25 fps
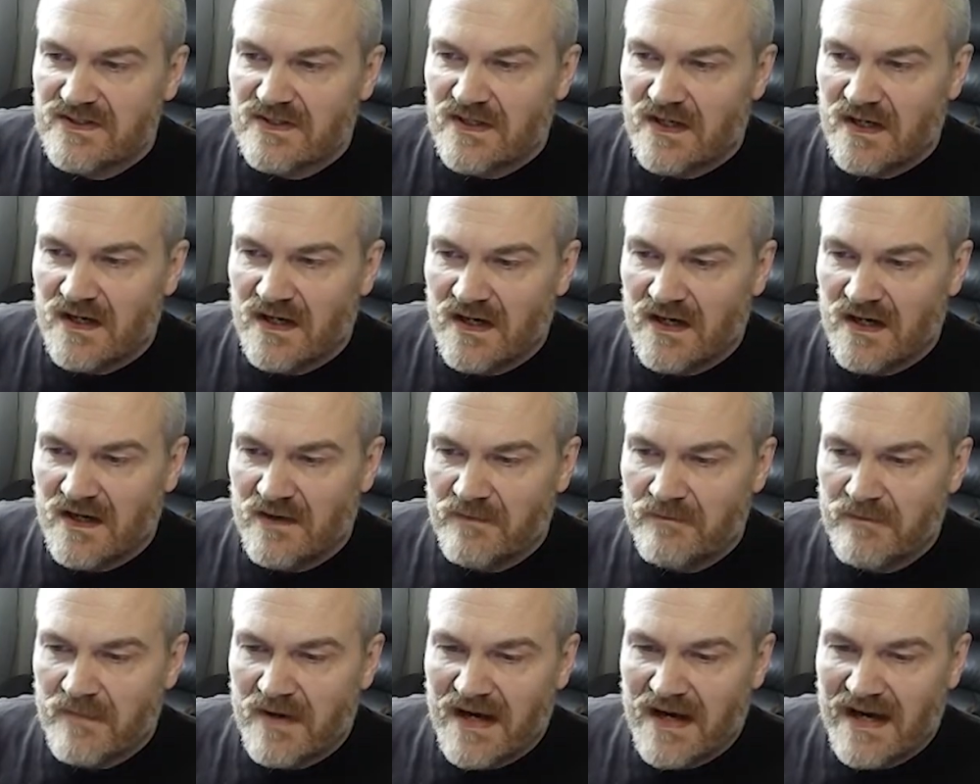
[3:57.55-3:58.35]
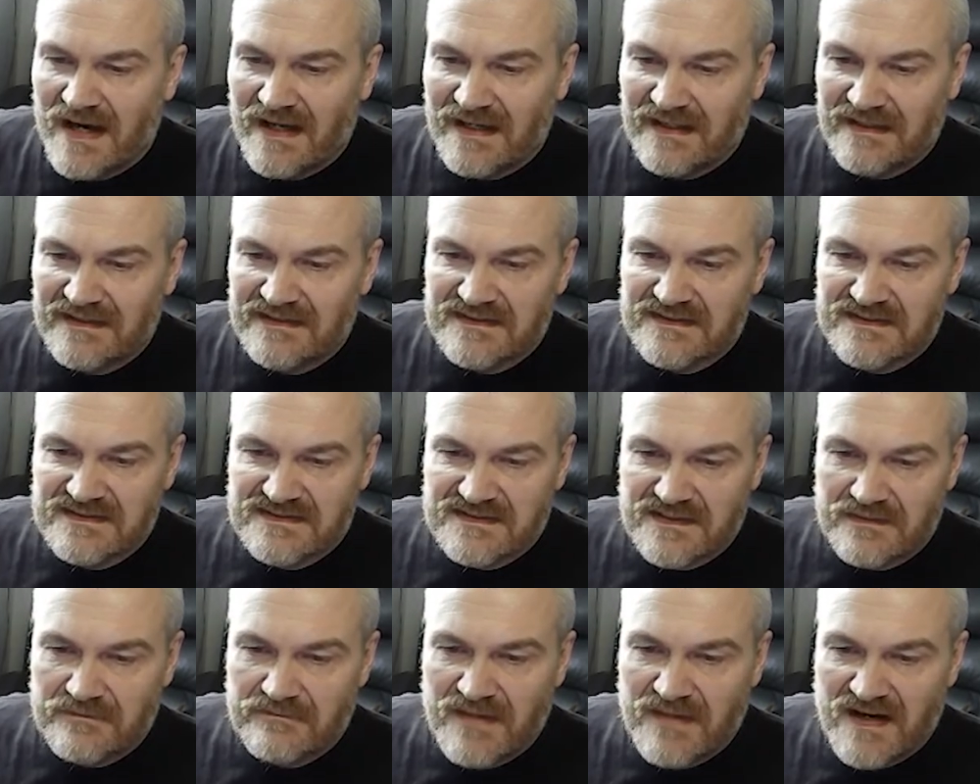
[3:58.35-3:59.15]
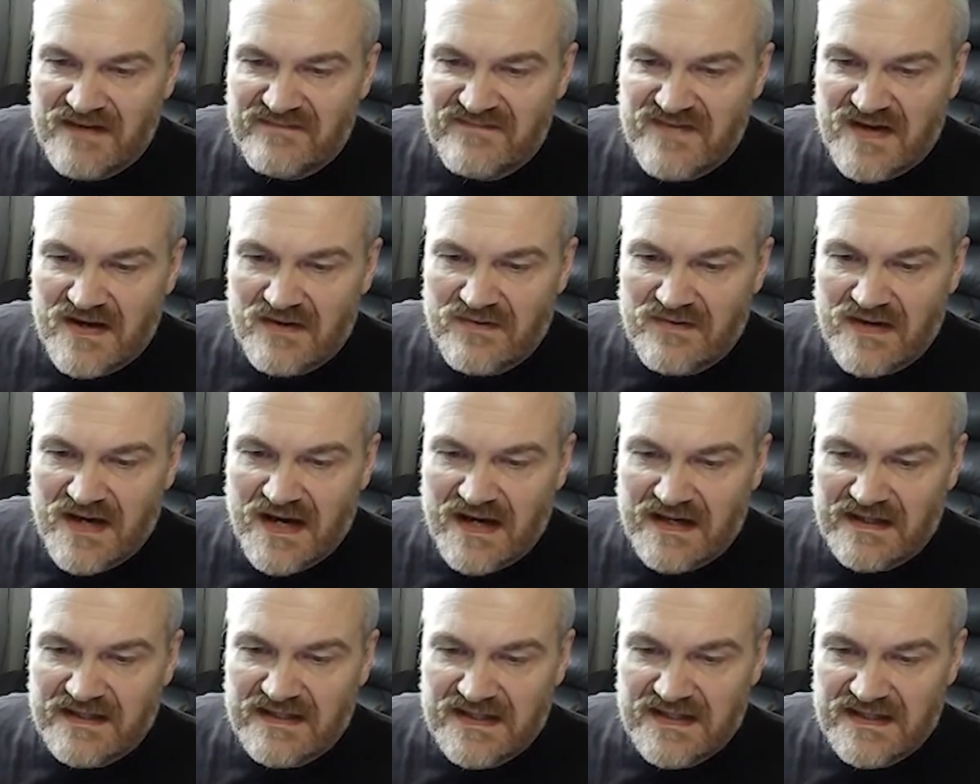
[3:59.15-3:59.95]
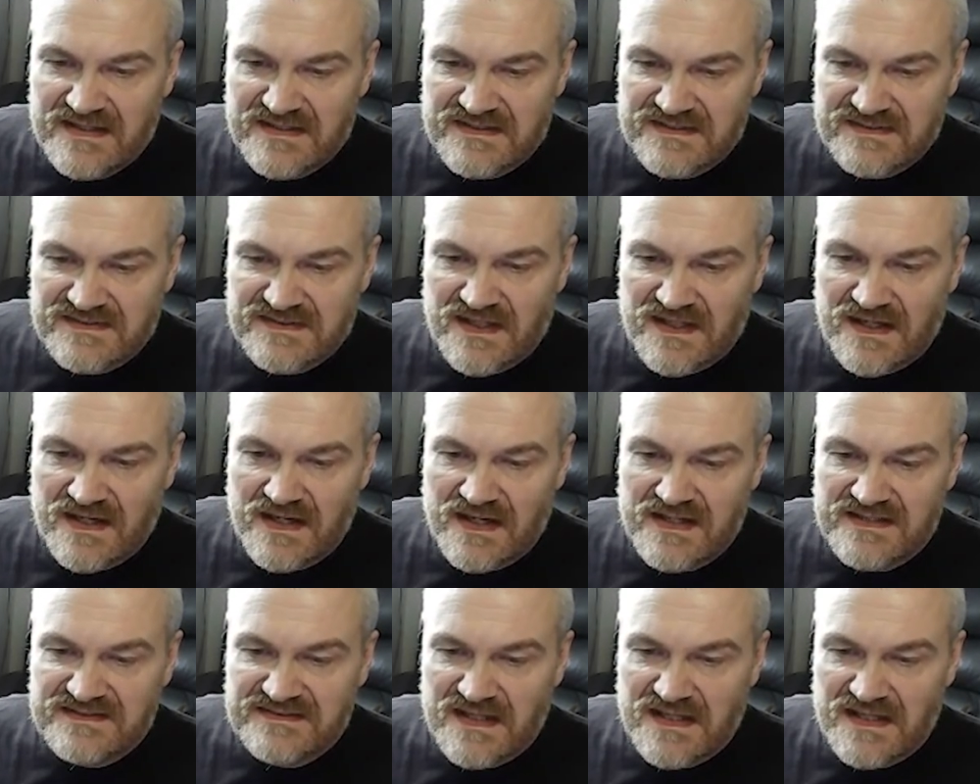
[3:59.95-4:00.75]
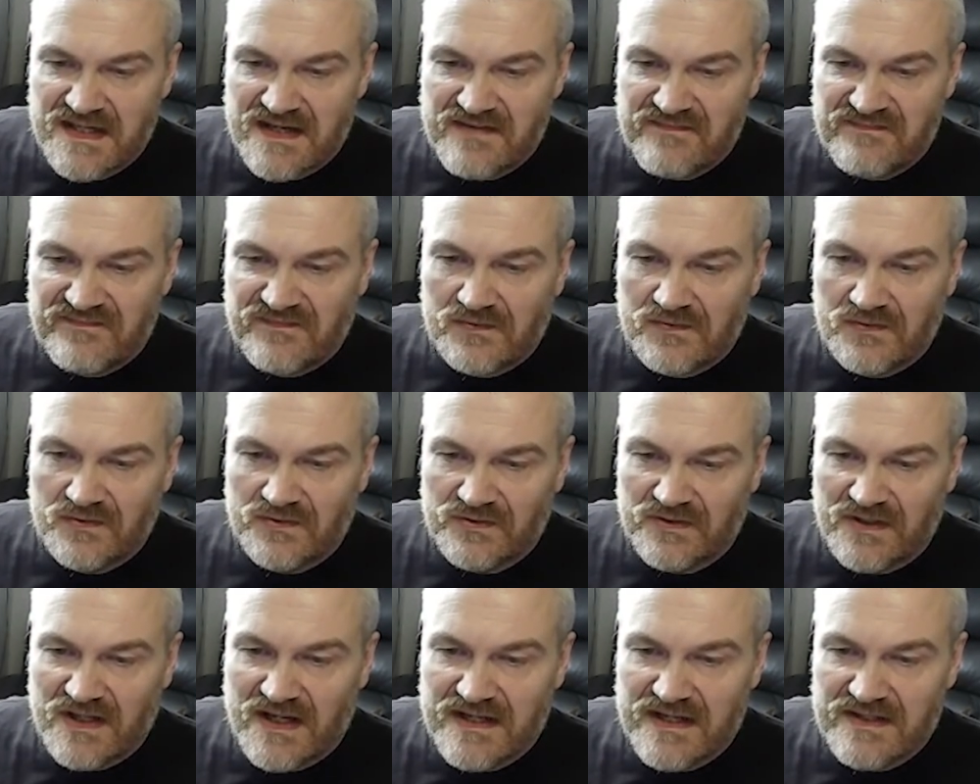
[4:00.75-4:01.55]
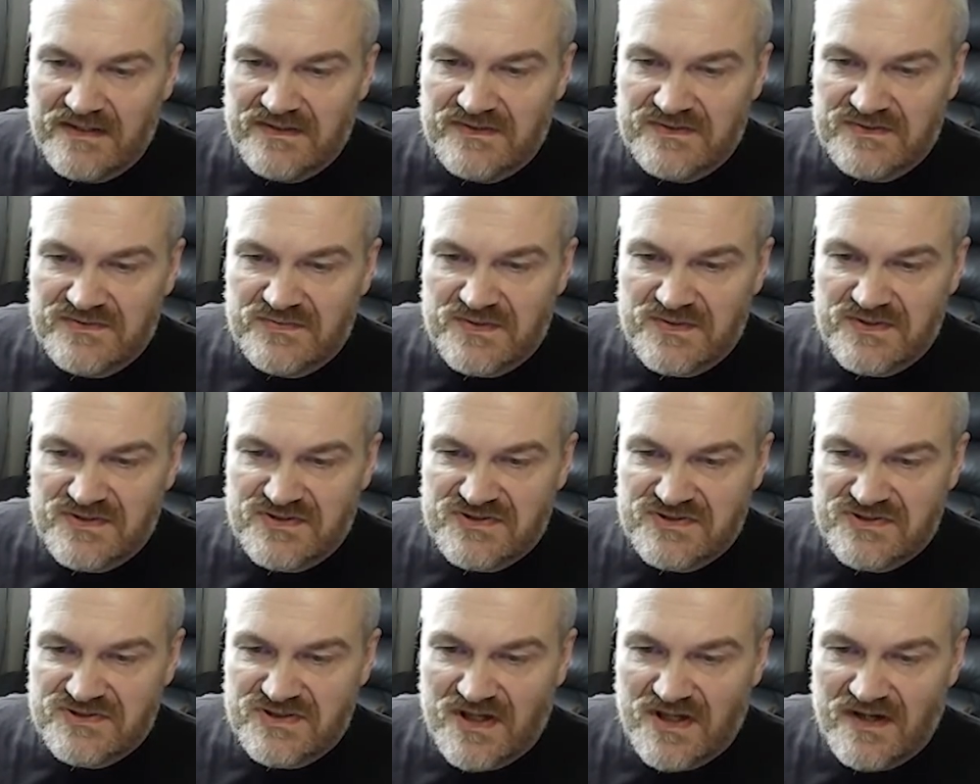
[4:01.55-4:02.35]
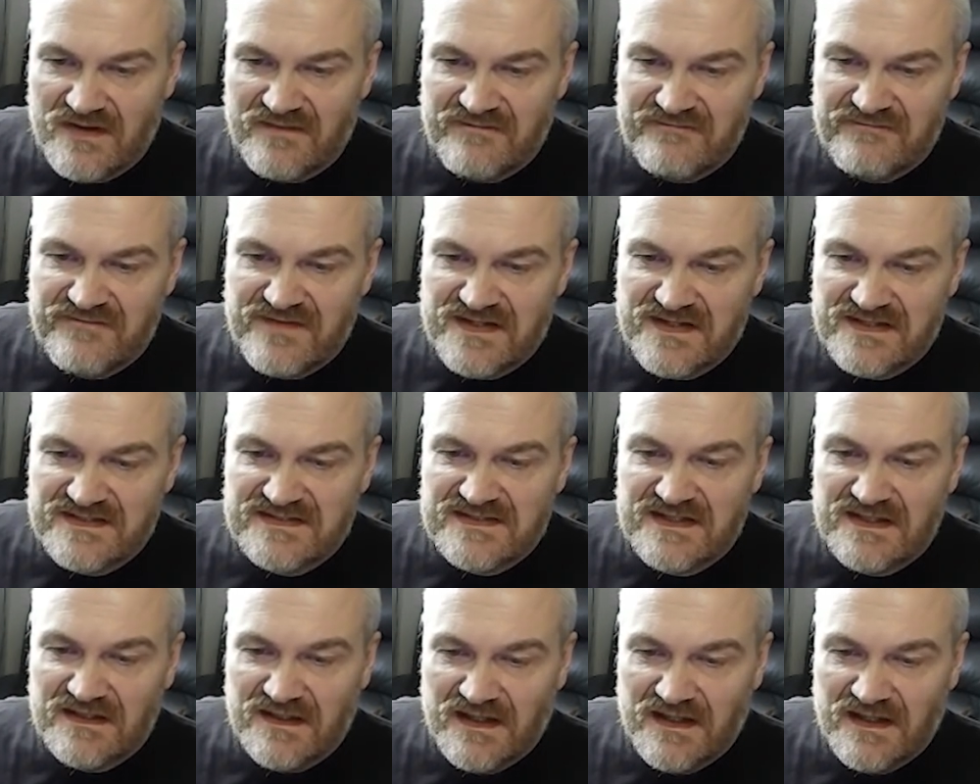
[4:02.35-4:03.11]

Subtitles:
and my Variac is a Zenith Claude Lyons, which fits it